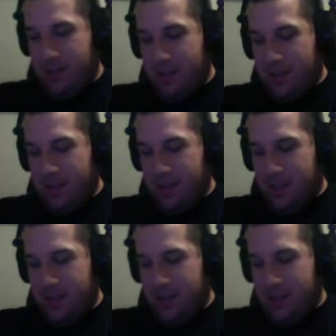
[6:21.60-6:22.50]

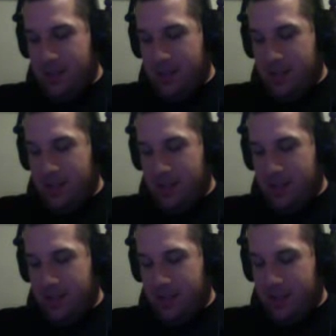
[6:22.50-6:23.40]

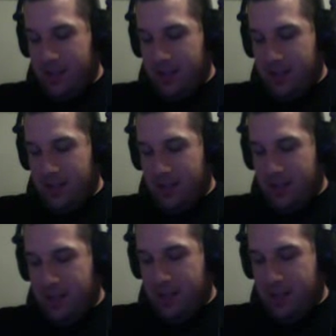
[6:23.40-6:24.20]
This person isn't speaking.